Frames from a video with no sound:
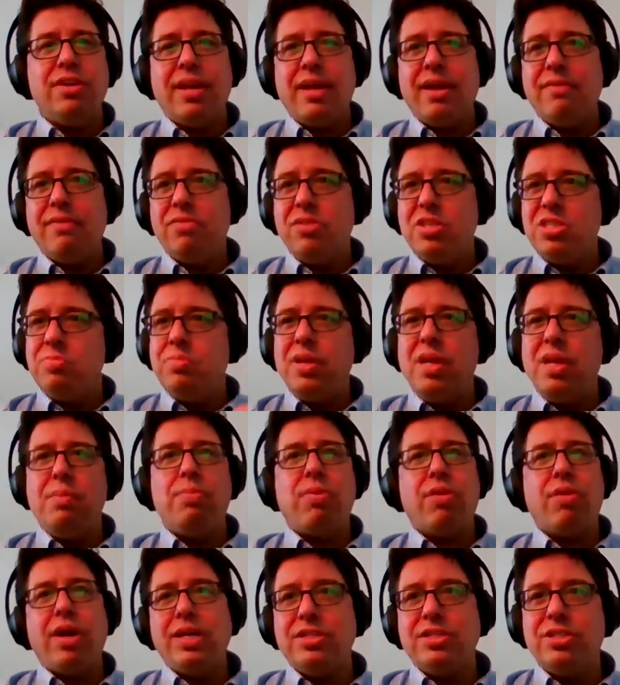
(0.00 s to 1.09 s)
you're going to have
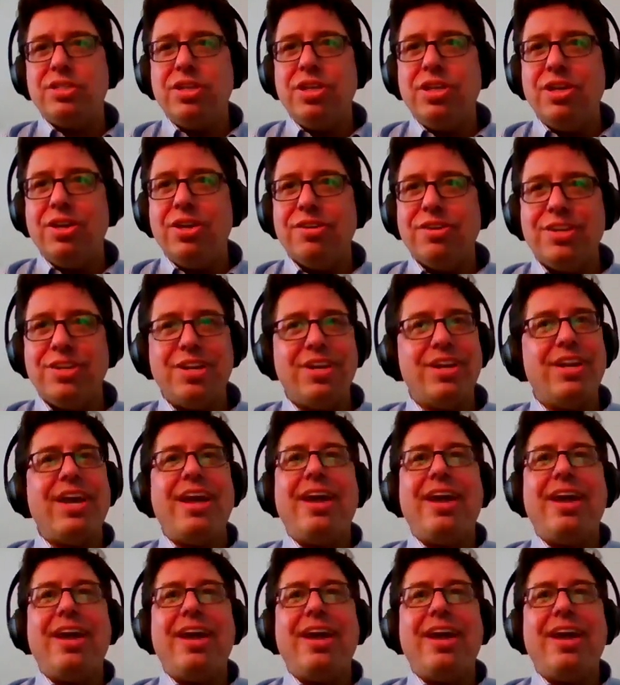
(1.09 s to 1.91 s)
this many breaks a year.